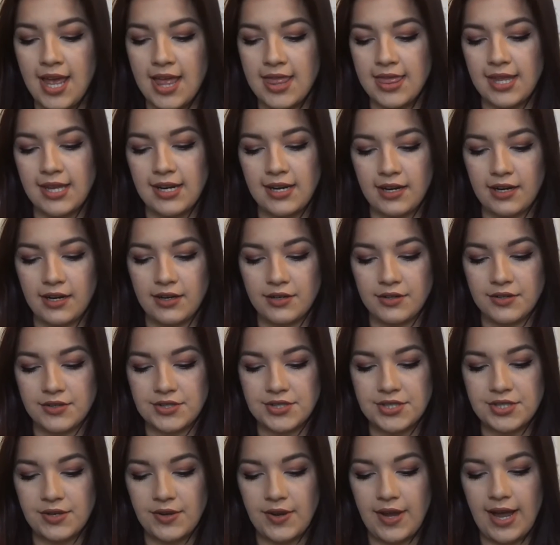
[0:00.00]
And I
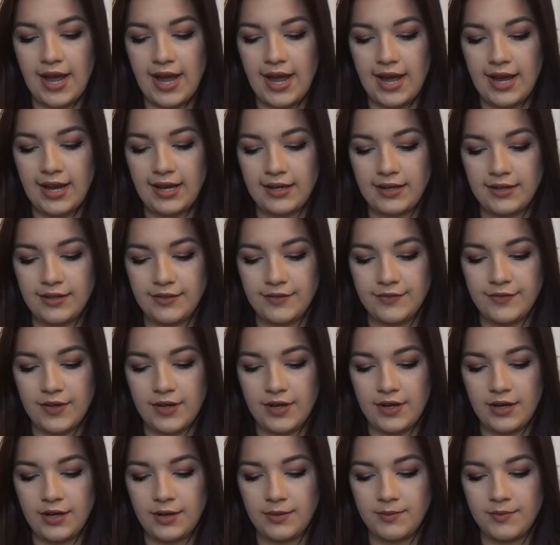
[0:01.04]
also have
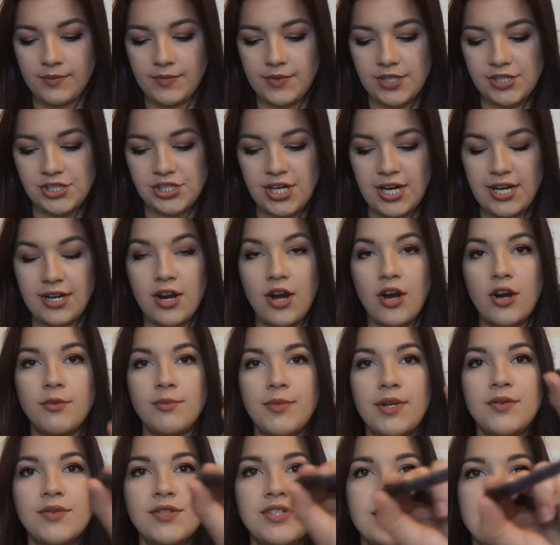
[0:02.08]
um, the shade
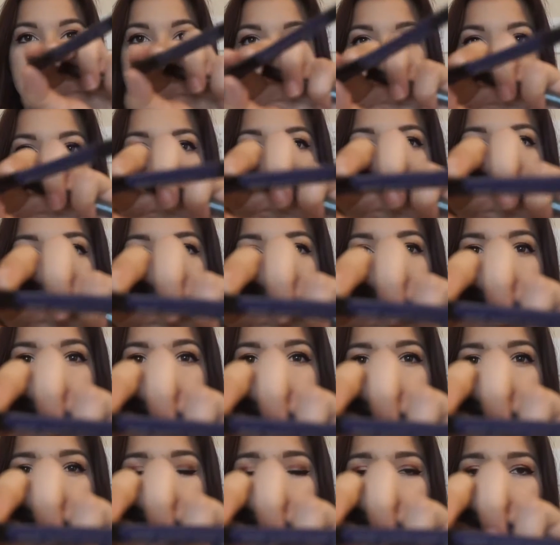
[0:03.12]
Homie, which is like a
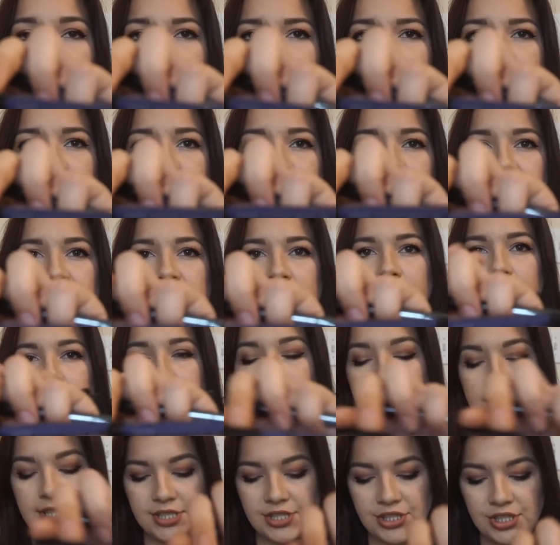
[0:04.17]
purple
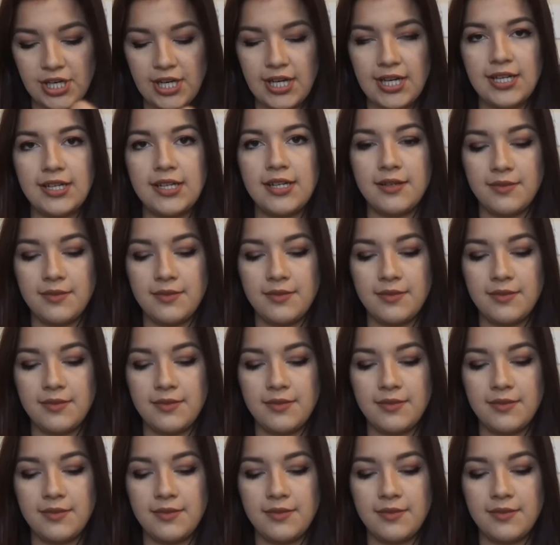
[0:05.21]
shimmery shade.